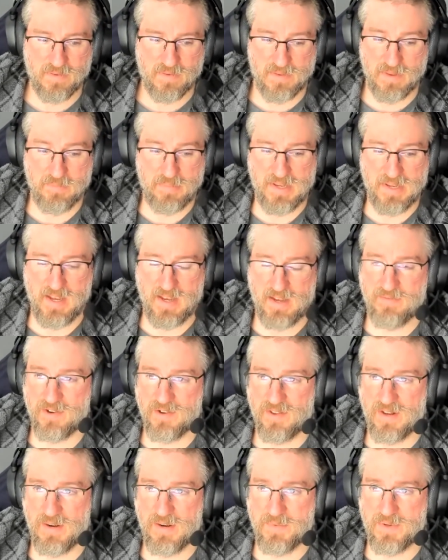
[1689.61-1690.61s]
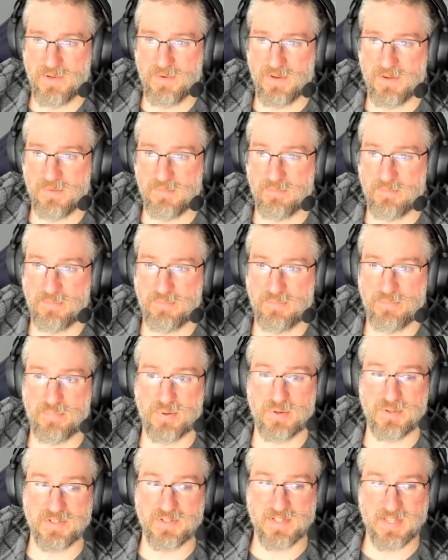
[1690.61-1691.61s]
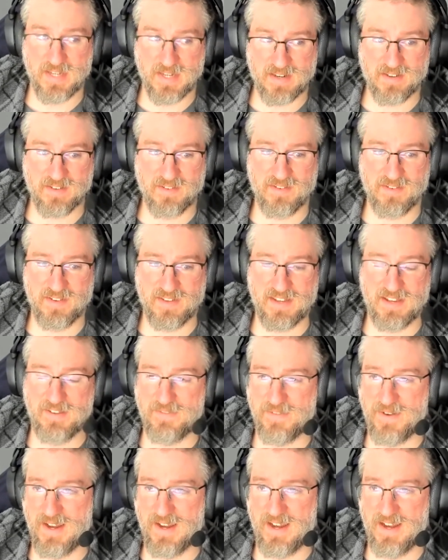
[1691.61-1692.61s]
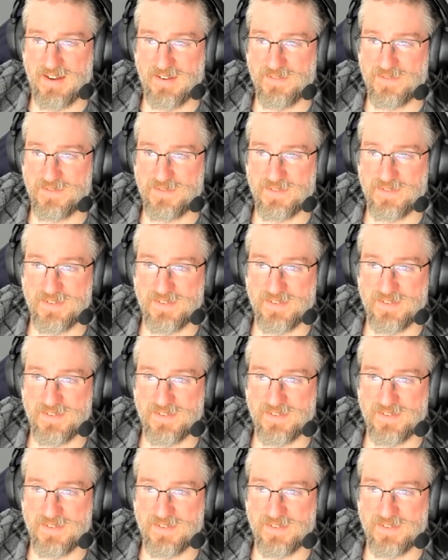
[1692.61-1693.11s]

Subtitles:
the behavior that I'm doing, particularly if I have